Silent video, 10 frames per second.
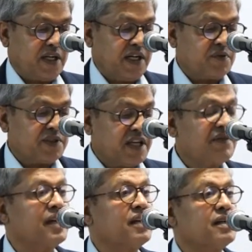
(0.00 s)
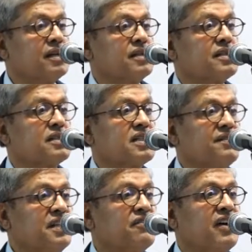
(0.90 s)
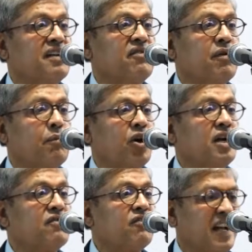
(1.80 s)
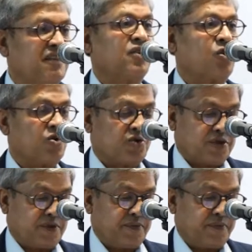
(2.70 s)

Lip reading: It was given 75.5 crores.